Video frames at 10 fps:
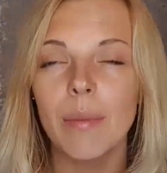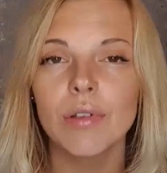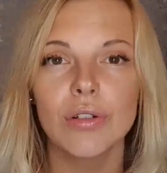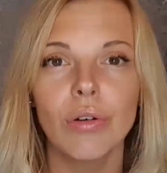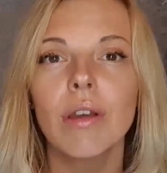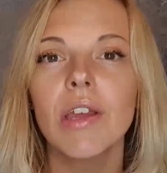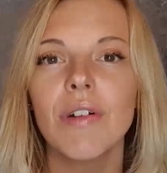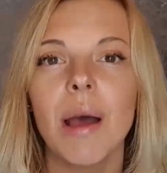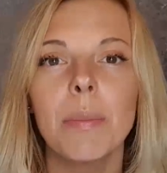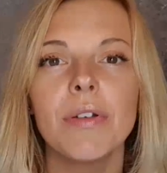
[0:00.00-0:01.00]
So don't give
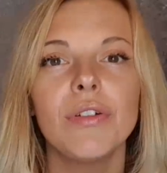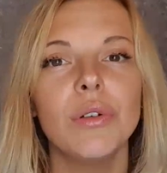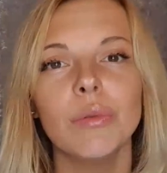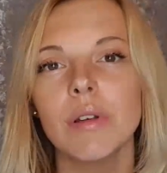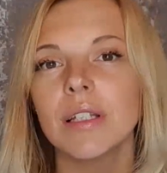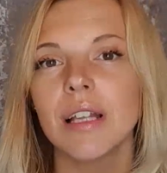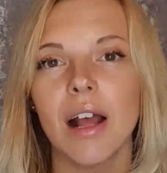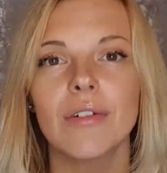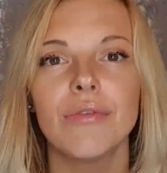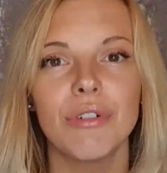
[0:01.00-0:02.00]
up if you
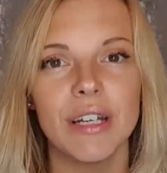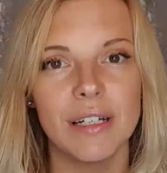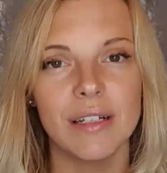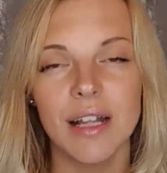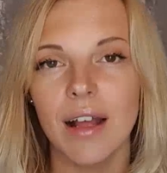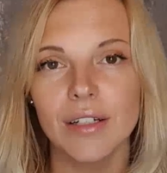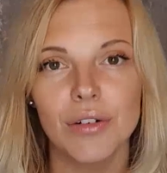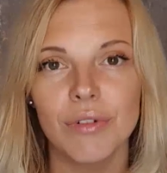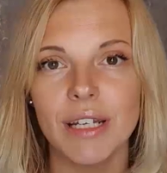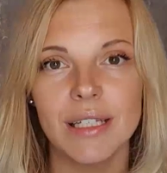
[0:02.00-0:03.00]
starting
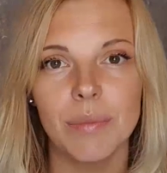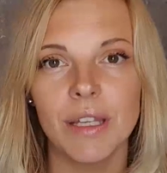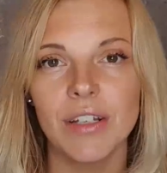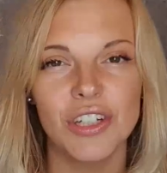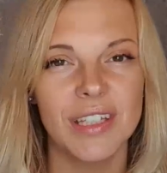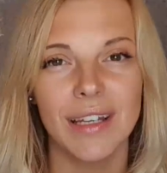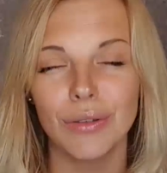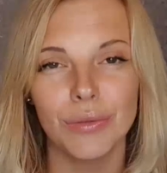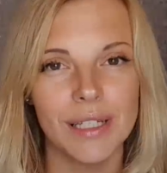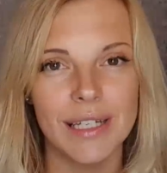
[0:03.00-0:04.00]
to read something and just think,
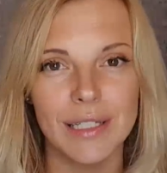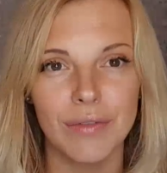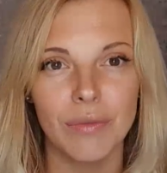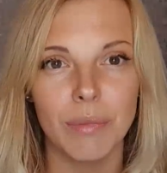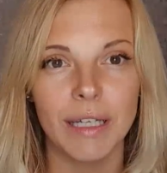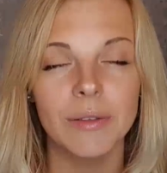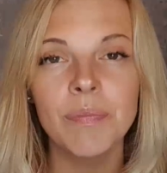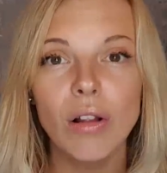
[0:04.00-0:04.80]
oh, this isn't for me.